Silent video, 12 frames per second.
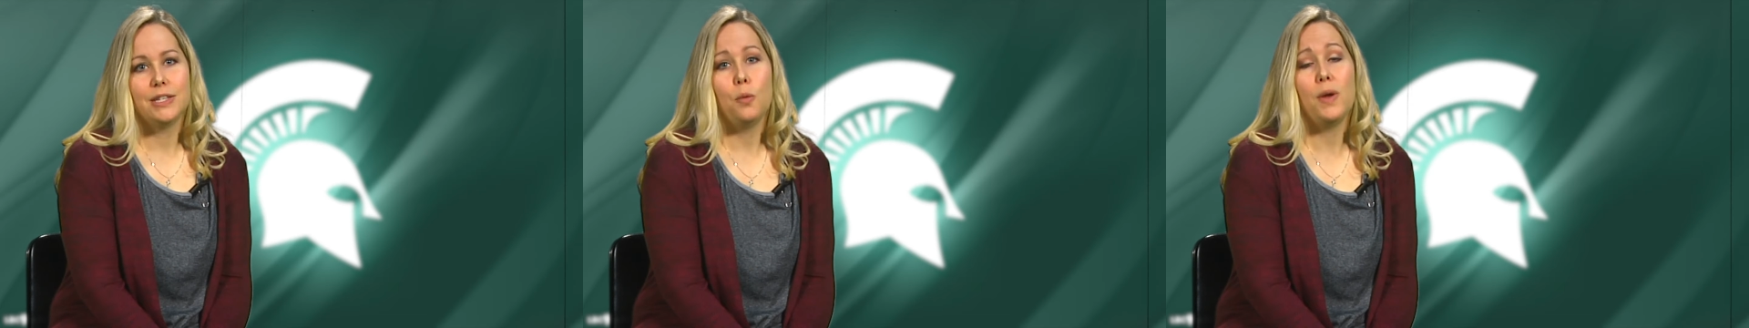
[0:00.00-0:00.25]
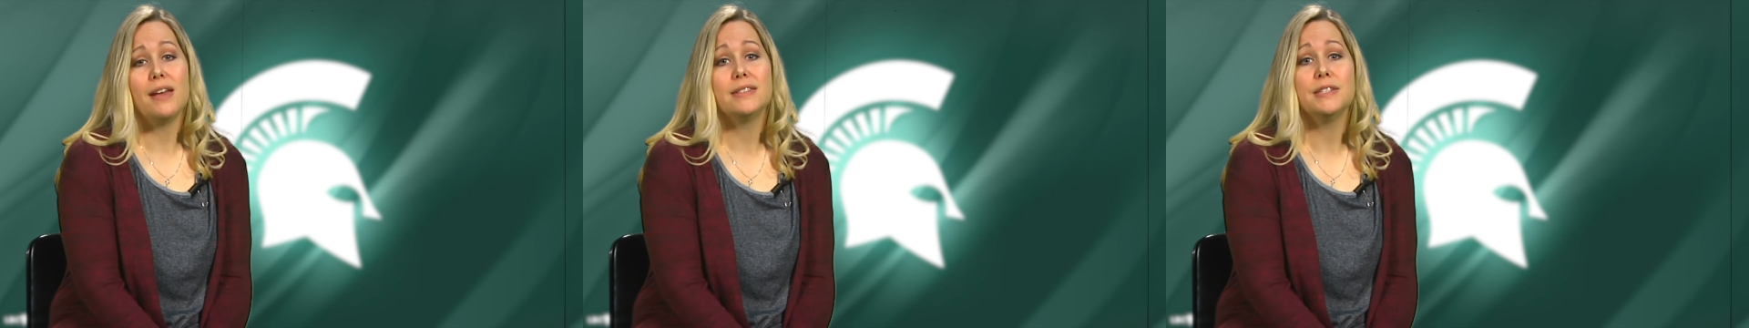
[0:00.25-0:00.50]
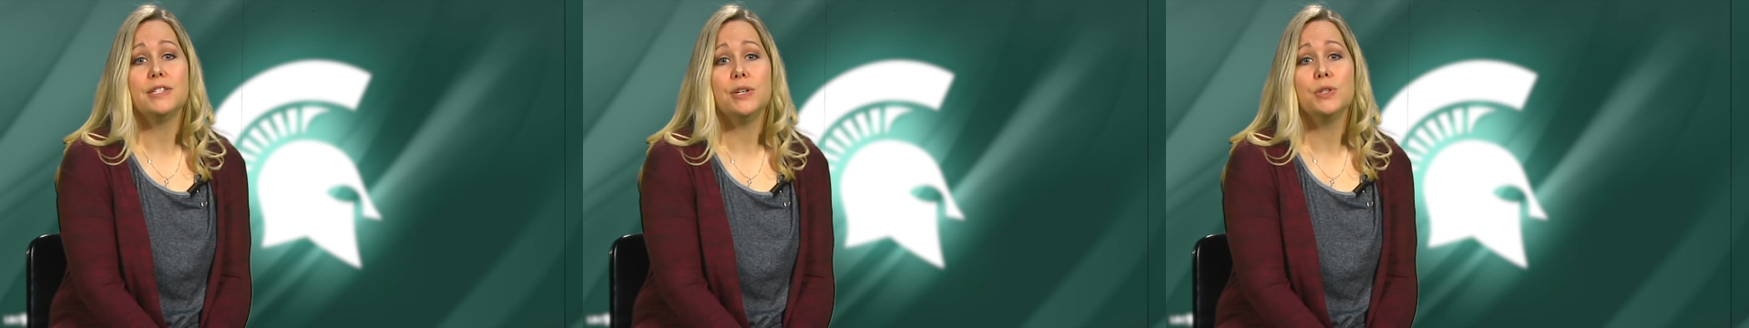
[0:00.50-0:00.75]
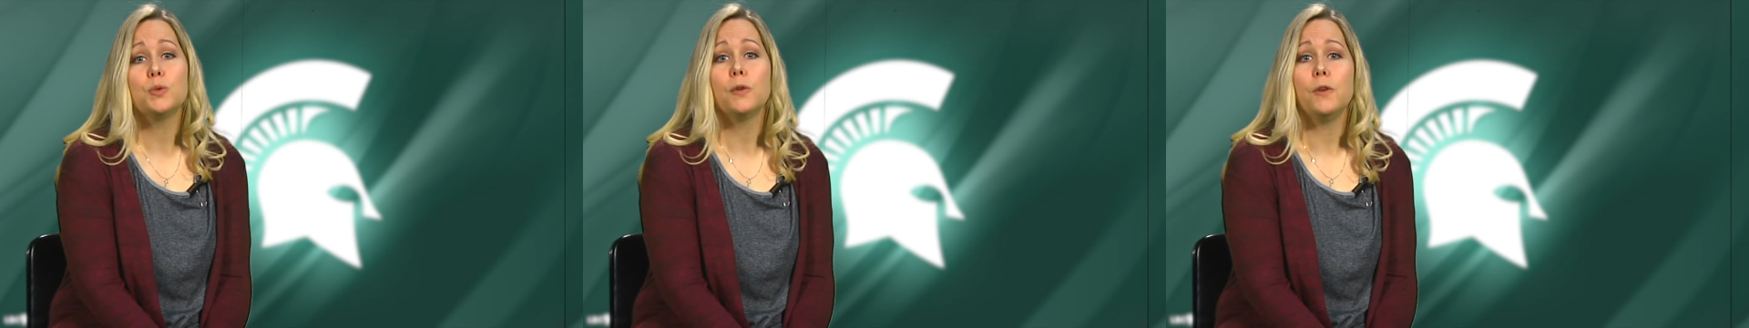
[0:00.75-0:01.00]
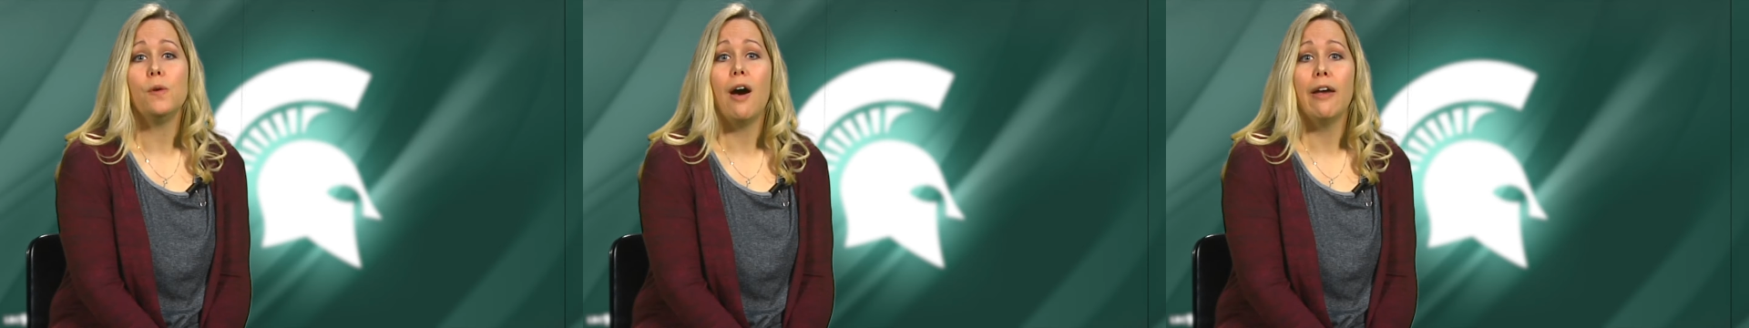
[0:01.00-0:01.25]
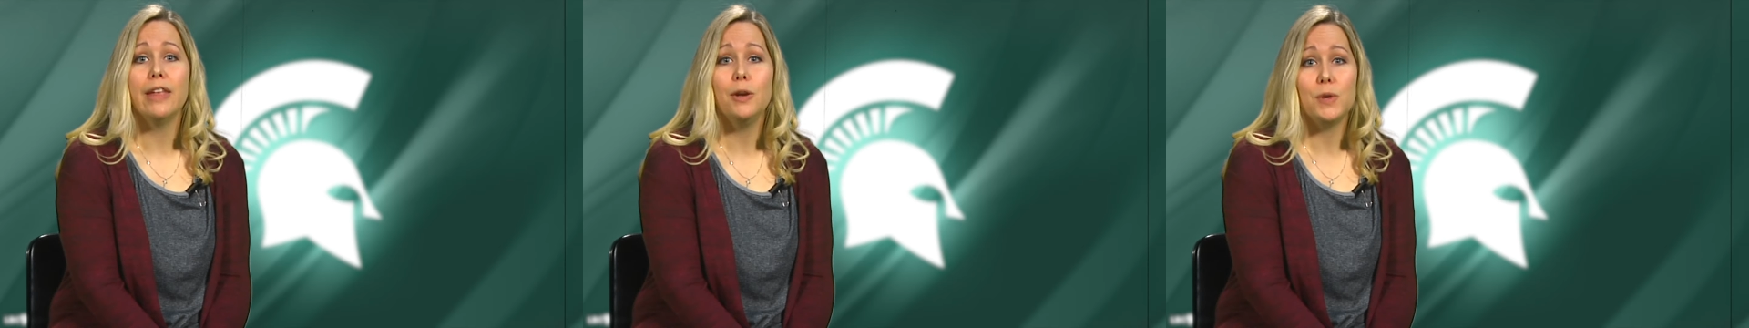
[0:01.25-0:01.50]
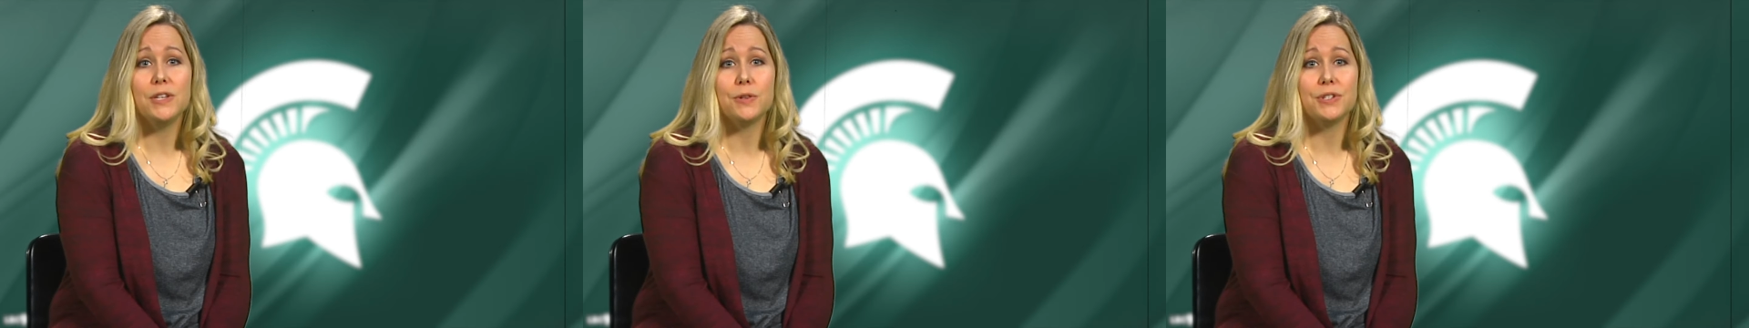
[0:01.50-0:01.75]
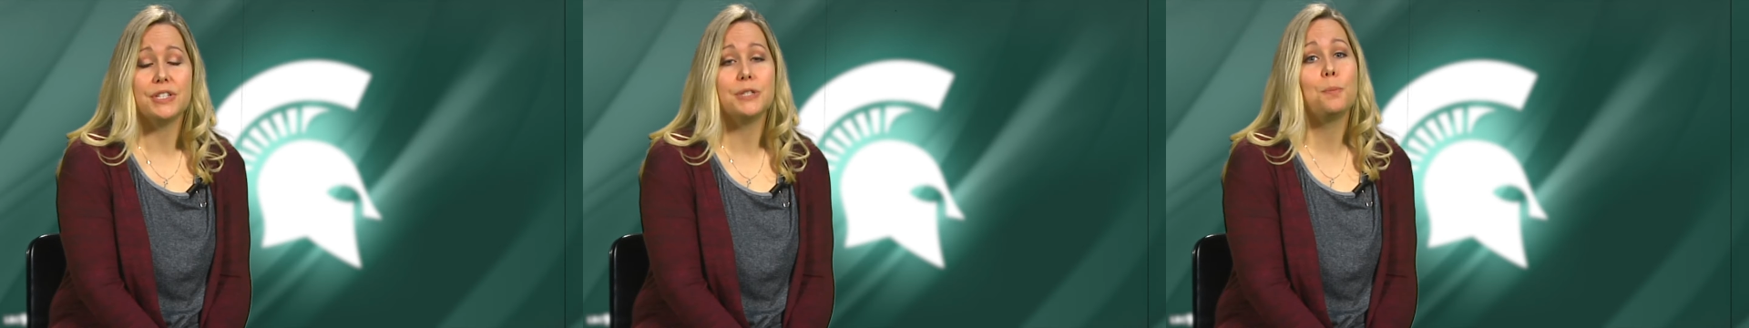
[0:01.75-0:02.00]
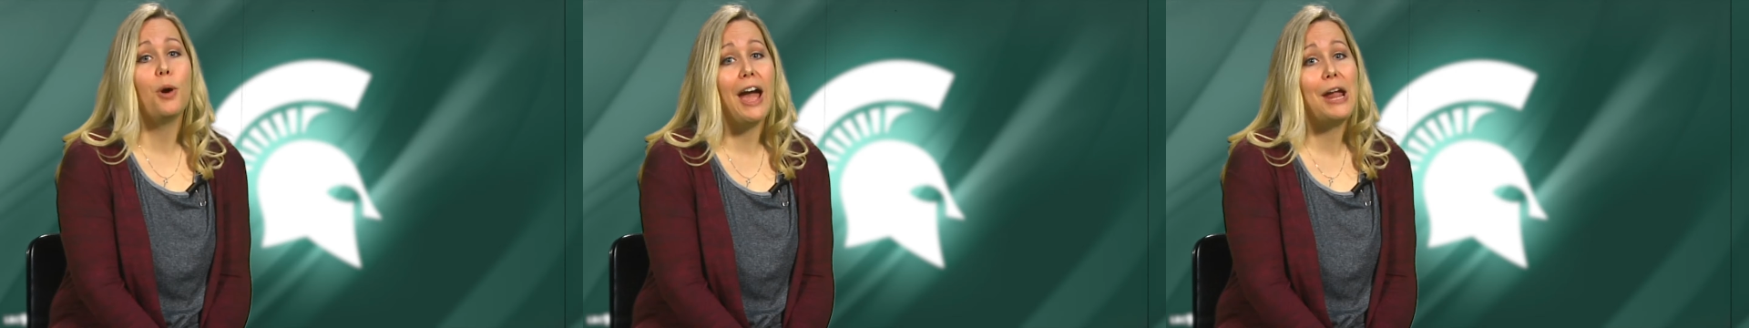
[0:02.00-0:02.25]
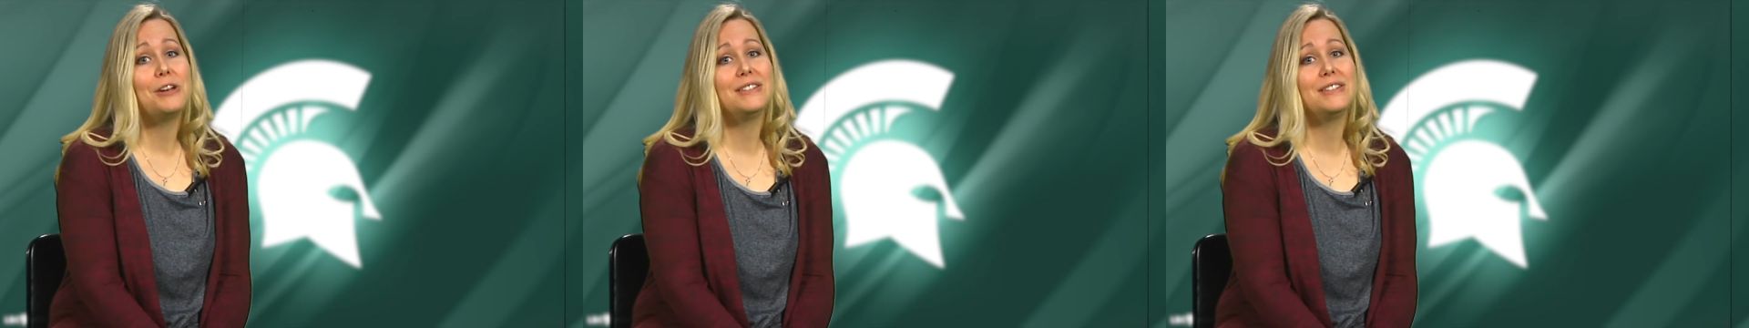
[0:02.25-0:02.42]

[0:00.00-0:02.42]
we ask that students review online resources prior